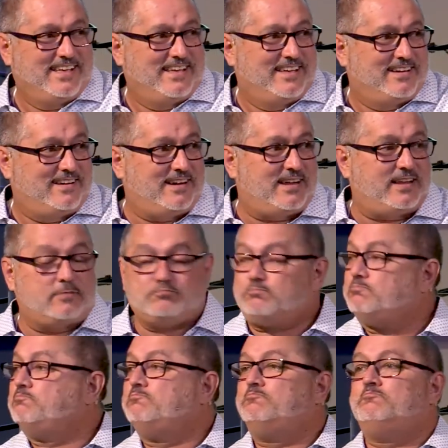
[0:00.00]
Right?
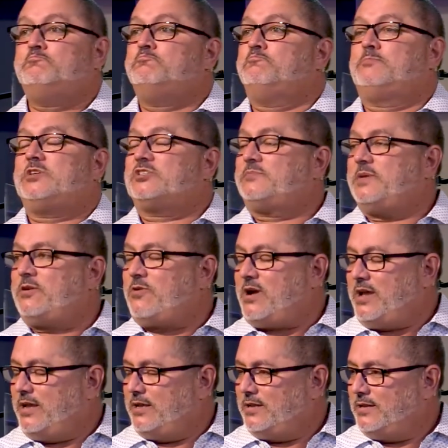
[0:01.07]
Just be
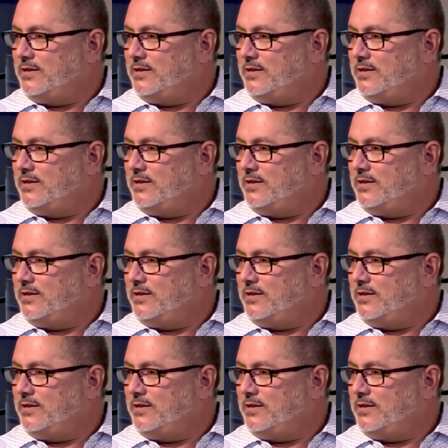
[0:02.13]
quiet.